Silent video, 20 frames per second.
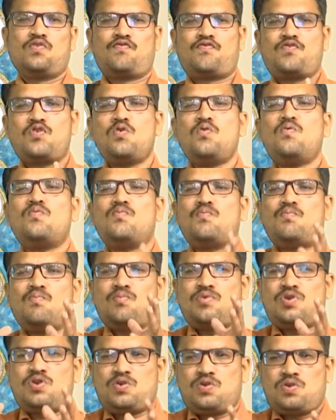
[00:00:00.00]
few
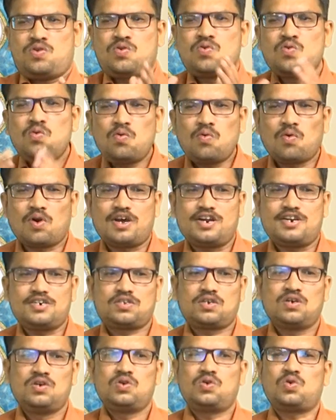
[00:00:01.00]
new
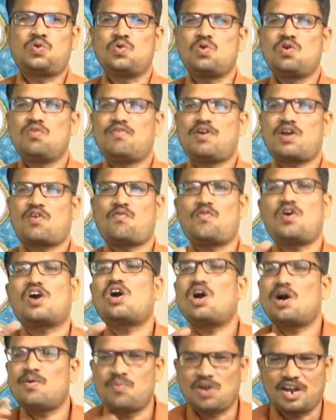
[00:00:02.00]
words to your
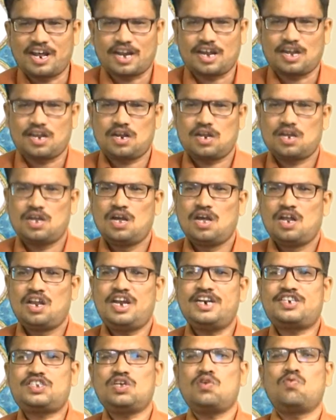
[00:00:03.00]
vocabulary.
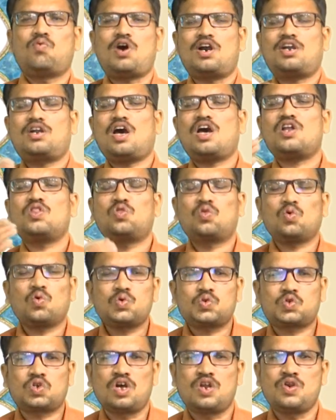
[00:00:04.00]
Let's see what are
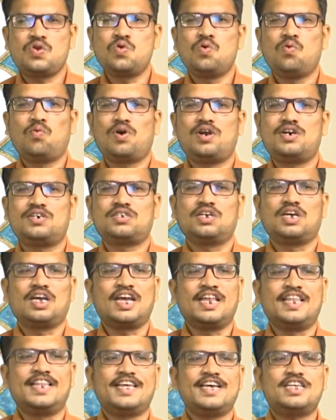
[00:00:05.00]
those new words
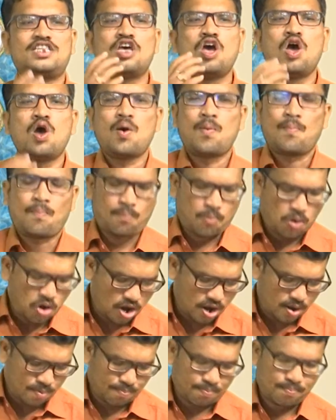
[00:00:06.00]
in this
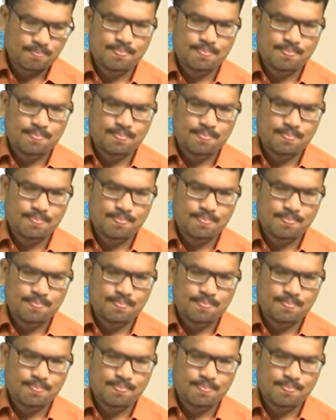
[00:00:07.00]
poem.